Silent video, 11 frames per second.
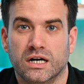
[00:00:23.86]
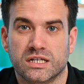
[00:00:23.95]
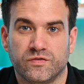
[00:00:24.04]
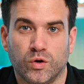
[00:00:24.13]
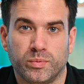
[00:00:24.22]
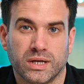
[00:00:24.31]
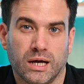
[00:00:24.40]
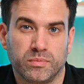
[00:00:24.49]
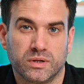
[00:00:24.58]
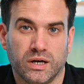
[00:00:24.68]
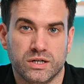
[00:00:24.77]
developing
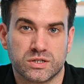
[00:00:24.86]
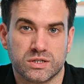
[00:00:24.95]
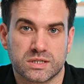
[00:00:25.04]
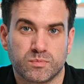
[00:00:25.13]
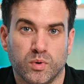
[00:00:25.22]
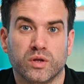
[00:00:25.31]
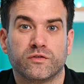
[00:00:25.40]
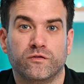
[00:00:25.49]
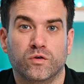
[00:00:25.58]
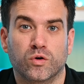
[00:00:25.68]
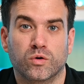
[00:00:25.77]
applications both
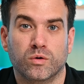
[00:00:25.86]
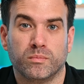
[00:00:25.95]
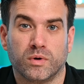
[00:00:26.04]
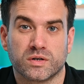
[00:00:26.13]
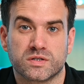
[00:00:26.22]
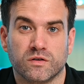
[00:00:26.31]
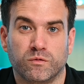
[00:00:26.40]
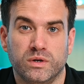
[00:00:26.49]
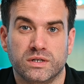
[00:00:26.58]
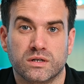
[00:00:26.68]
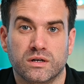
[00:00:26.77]
for Microsoft
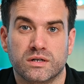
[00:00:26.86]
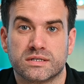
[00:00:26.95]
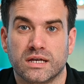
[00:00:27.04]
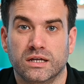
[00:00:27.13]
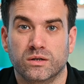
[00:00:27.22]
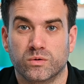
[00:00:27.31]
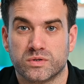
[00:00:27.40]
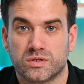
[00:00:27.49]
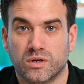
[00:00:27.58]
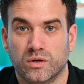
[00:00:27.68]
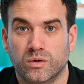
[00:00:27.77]
Windows and
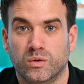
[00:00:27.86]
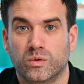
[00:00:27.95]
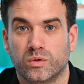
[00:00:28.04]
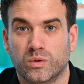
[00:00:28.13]
also